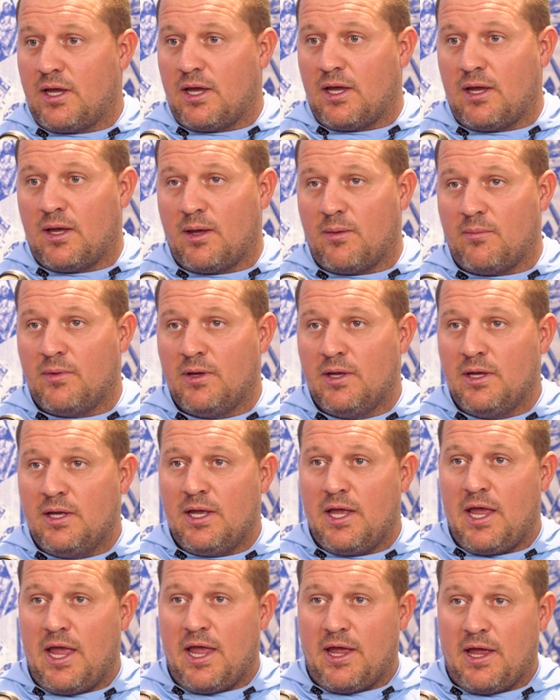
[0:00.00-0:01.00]

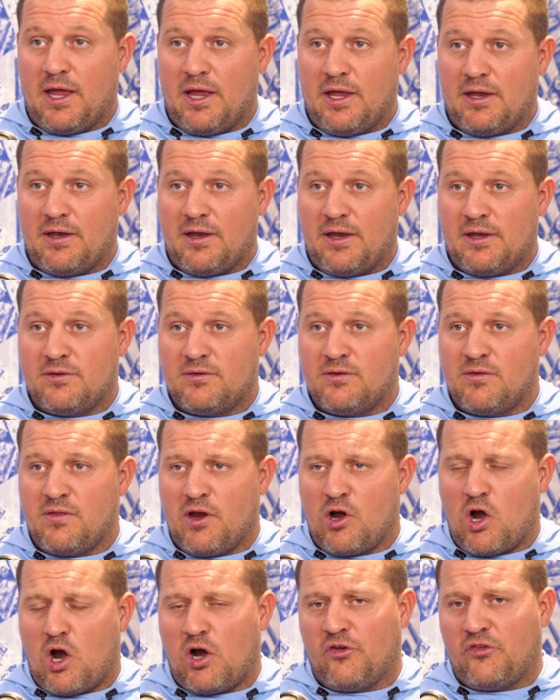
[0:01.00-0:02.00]
And
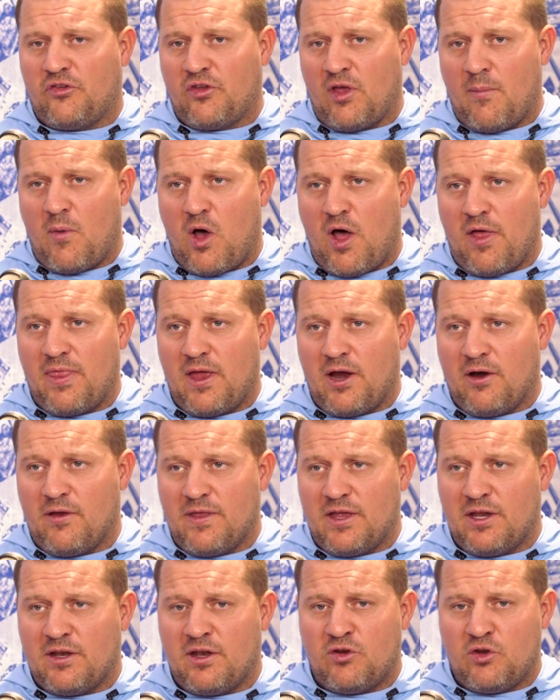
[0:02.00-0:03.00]
there are some on there
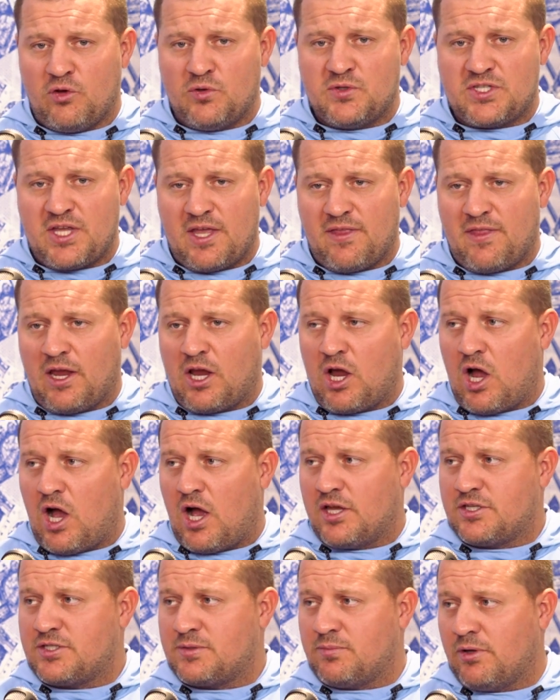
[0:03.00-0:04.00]
that do say they
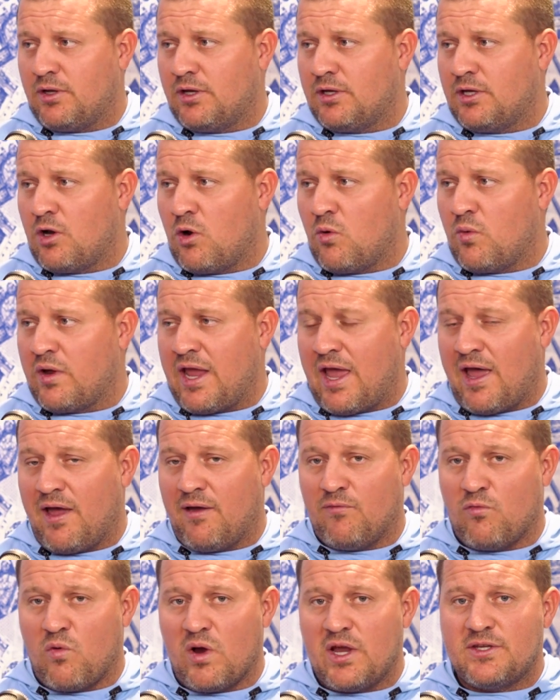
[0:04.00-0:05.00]
cost, but we
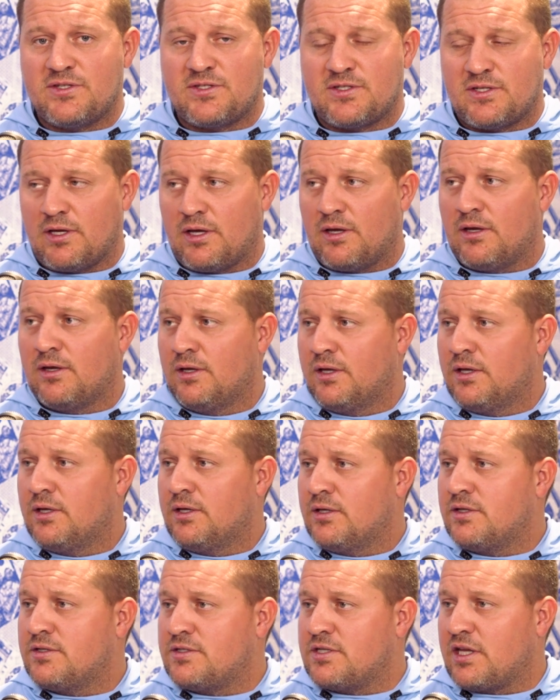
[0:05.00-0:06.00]
have ways to
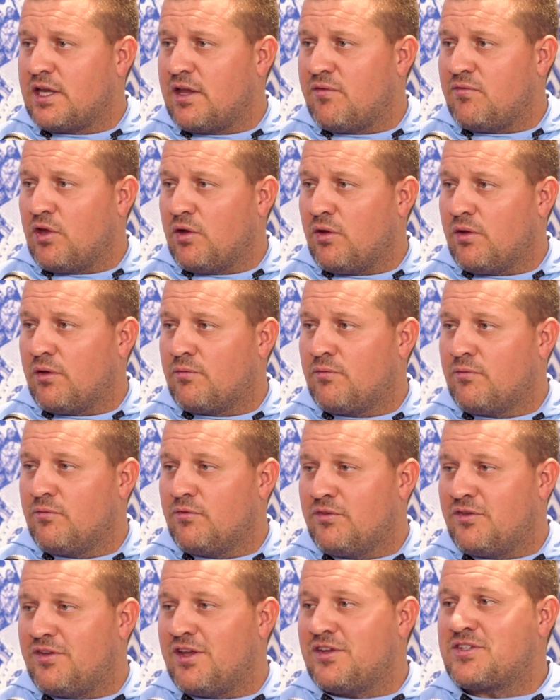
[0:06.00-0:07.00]
give you
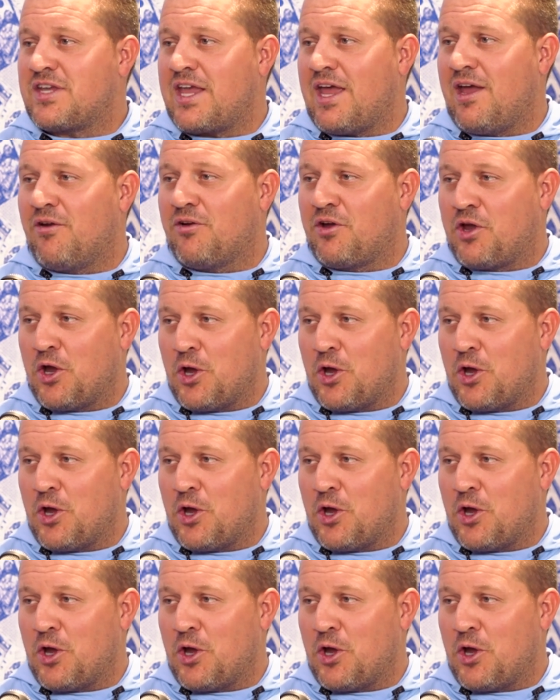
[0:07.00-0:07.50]
discount